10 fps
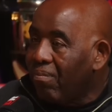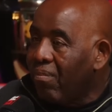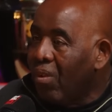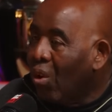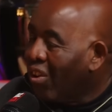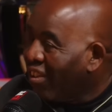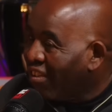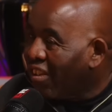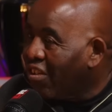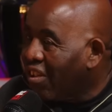On a
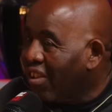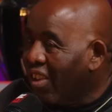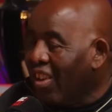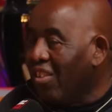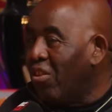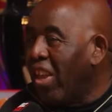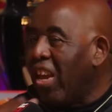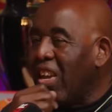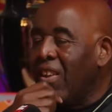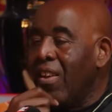decision. Do
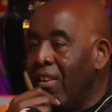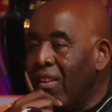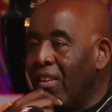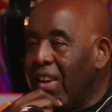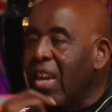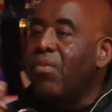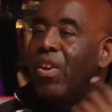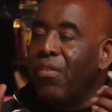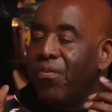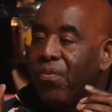they, even
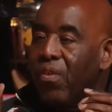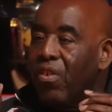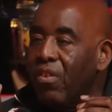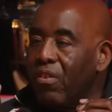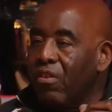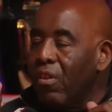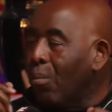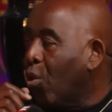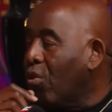if subconsciously...